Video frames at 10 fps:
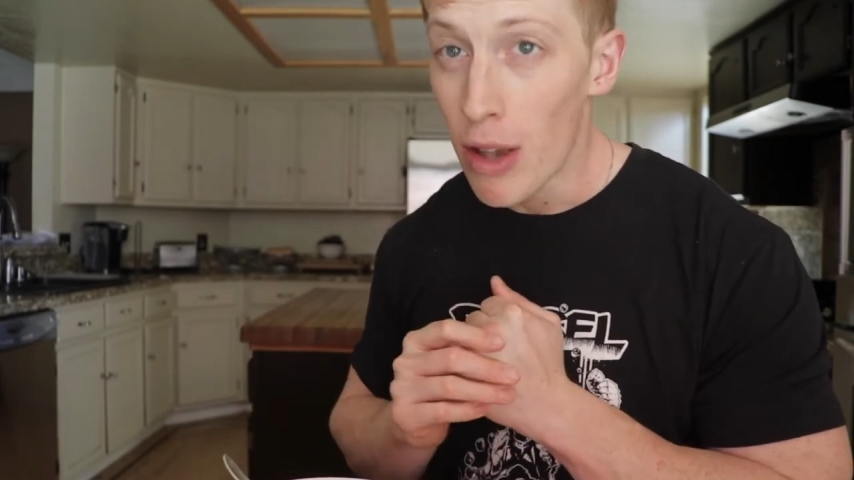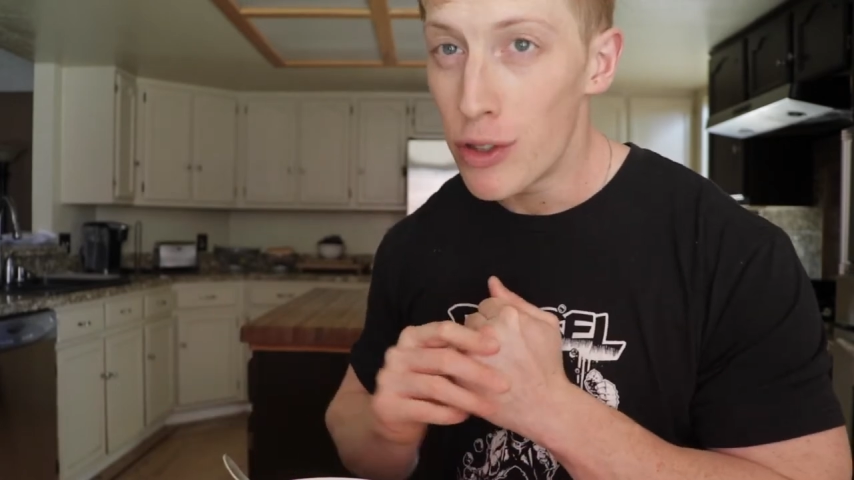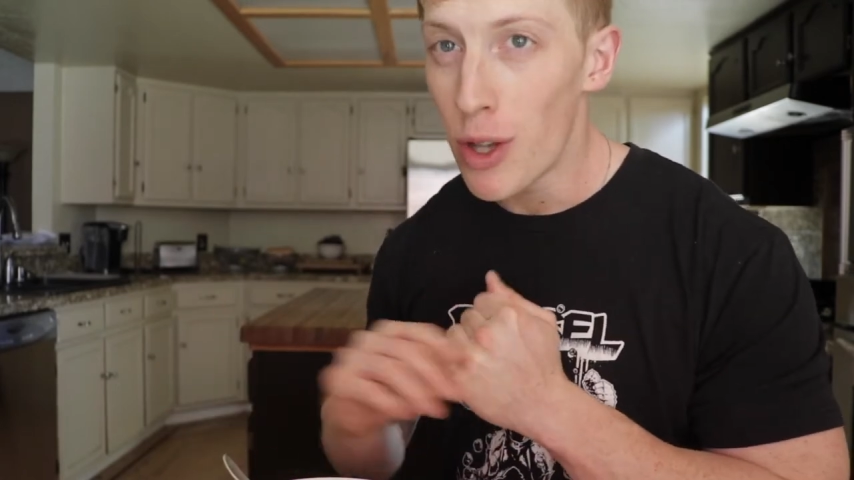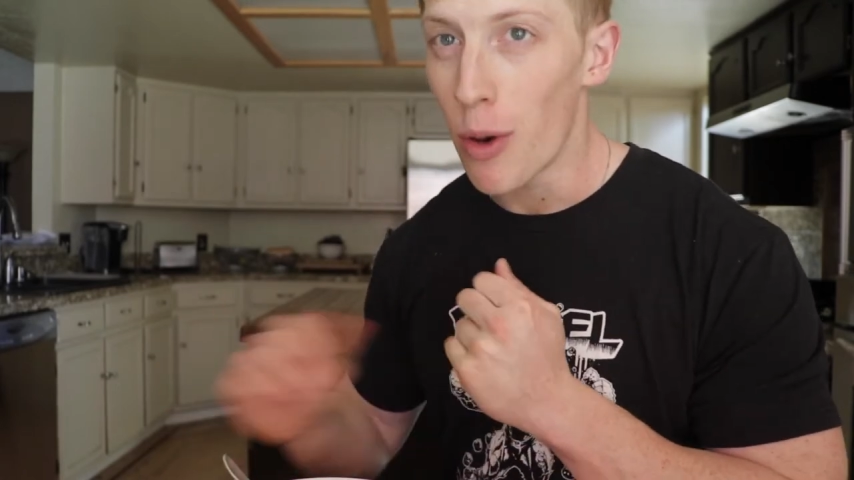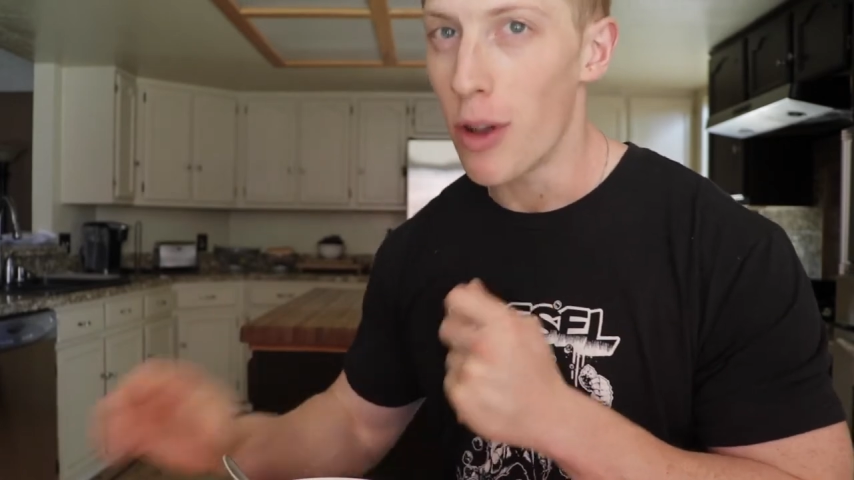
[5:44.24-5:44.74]

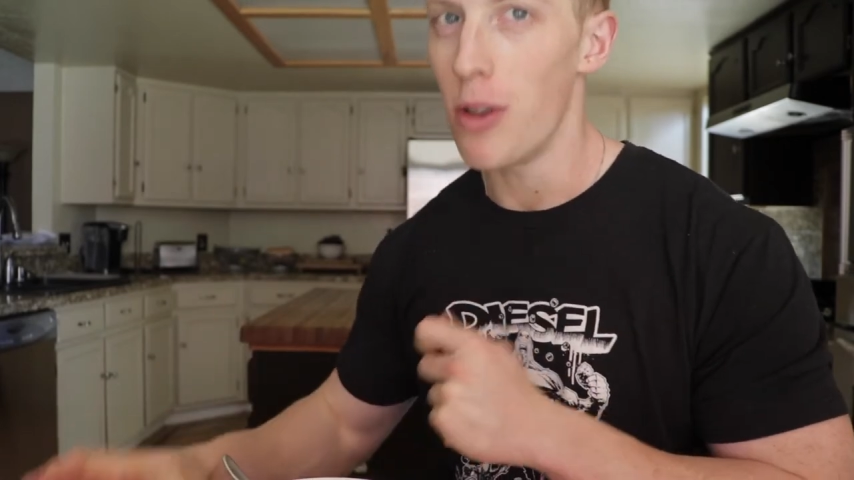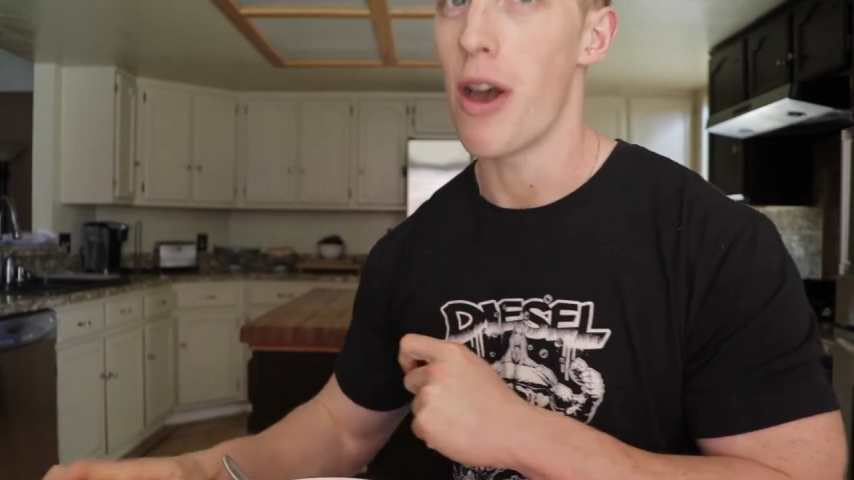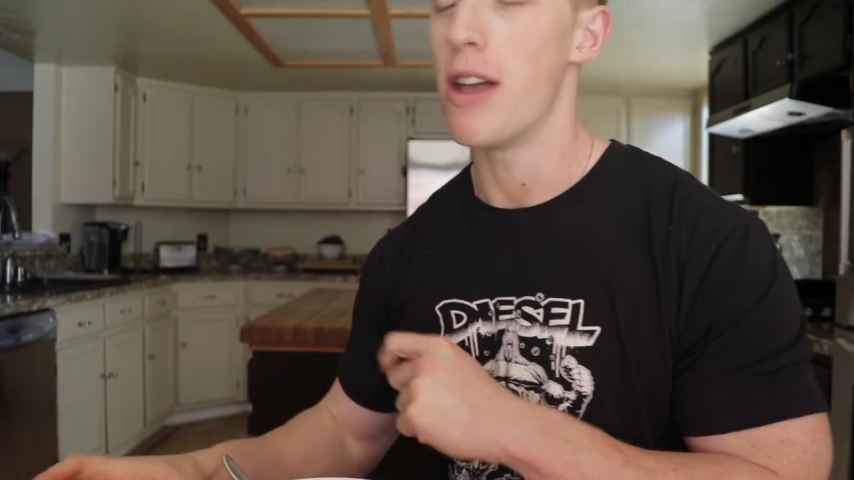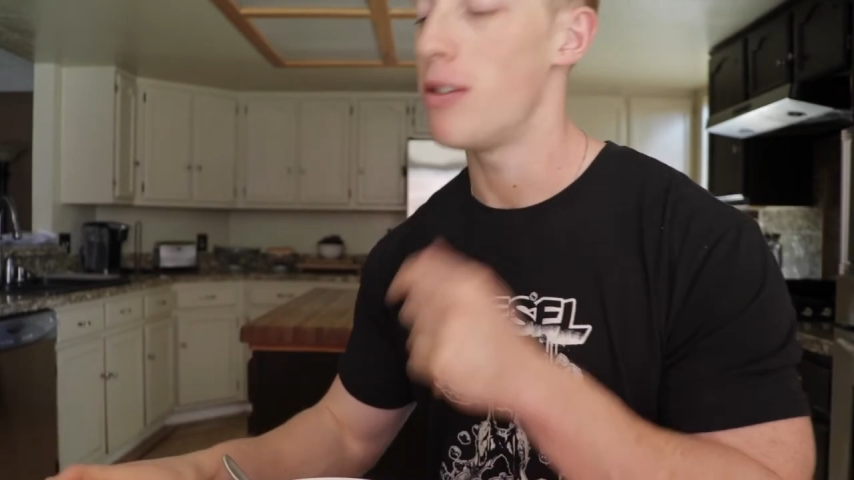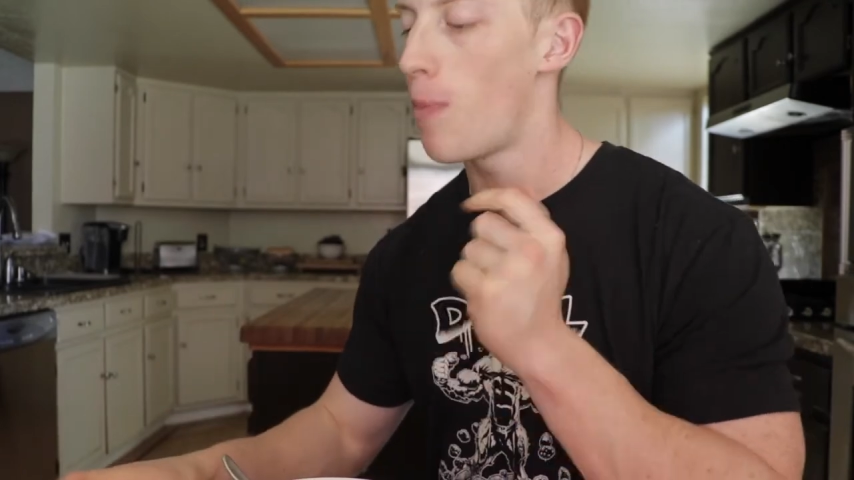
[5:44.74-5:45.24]
So good, you
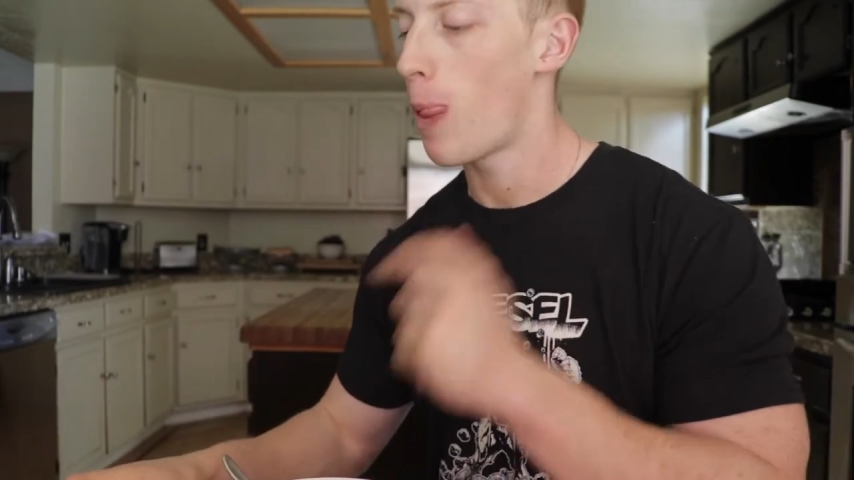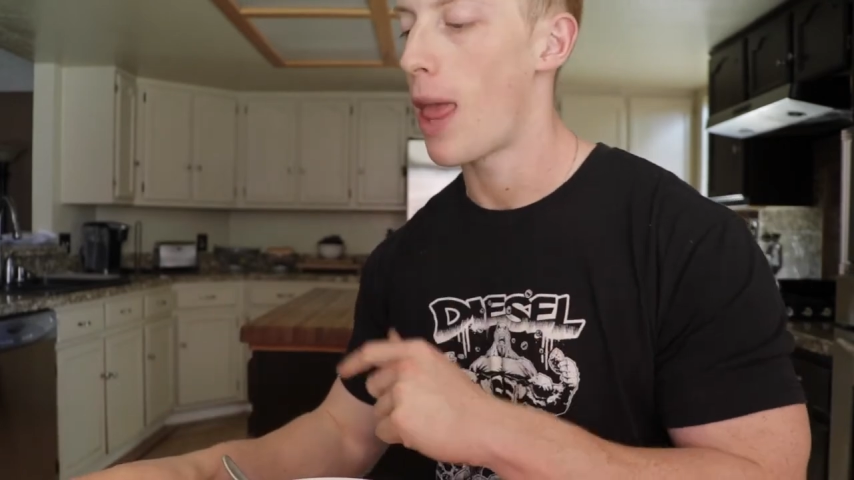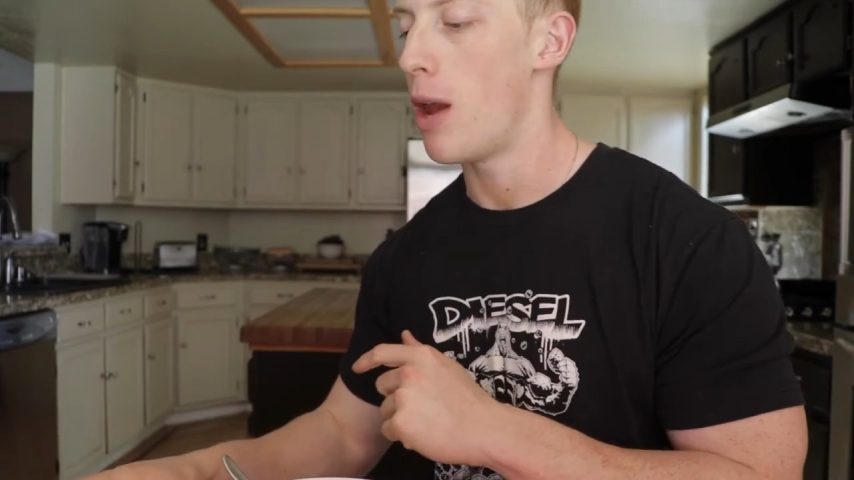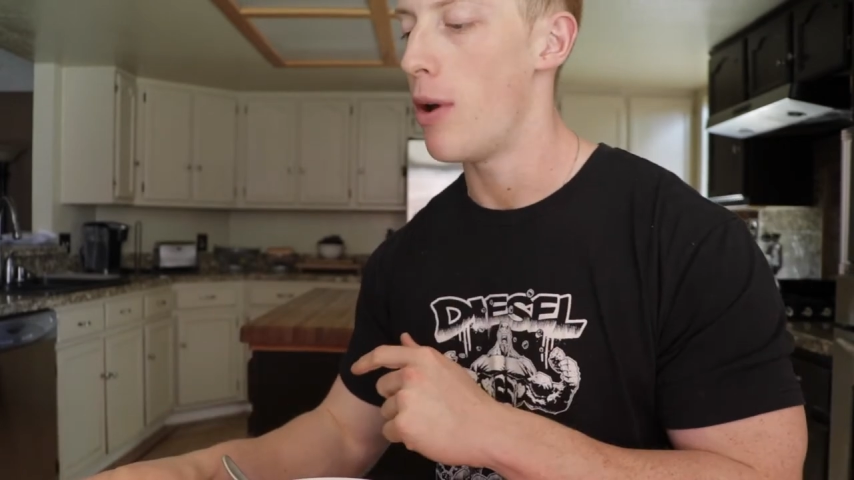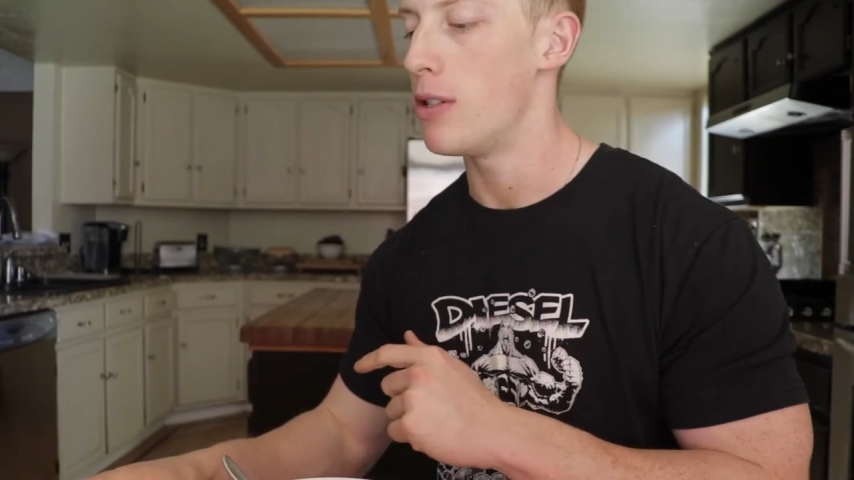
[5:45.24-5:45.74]
guys.
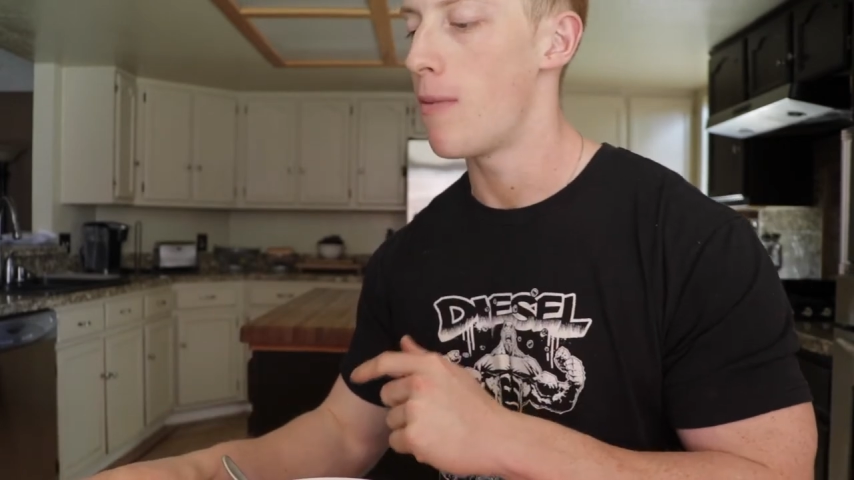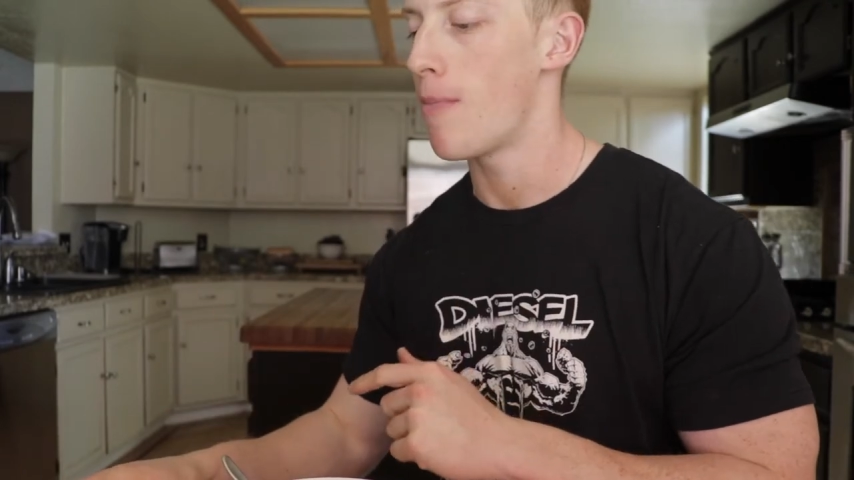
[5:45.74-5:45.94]
Anyways,